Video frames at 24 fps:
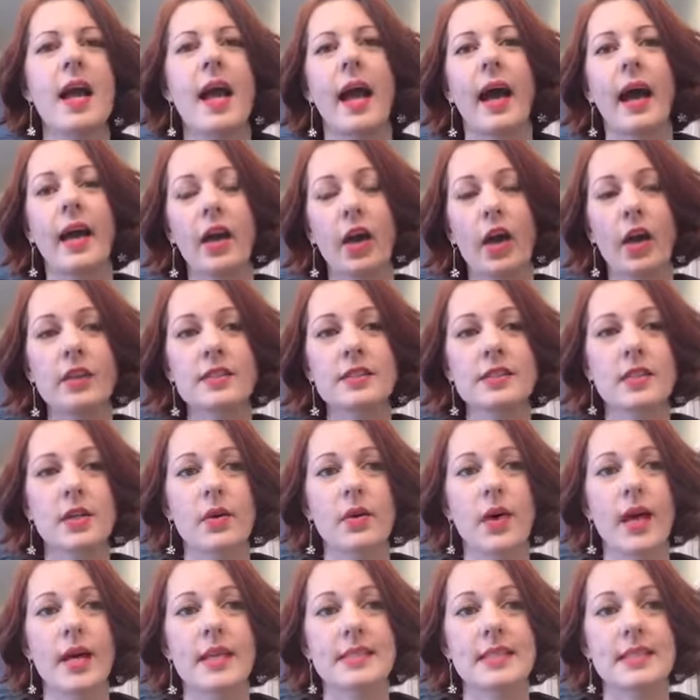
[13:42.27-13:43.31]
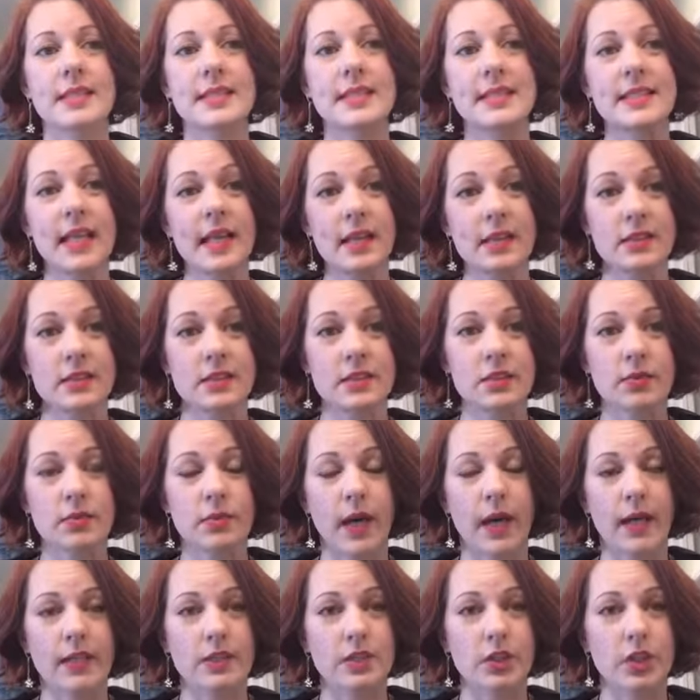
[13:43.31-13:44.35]
And also, as a sales
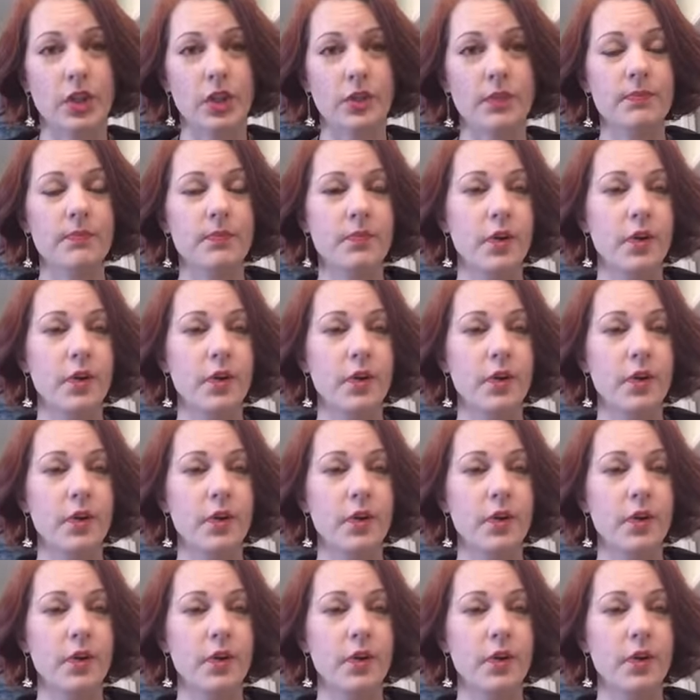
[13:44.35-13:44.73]
director,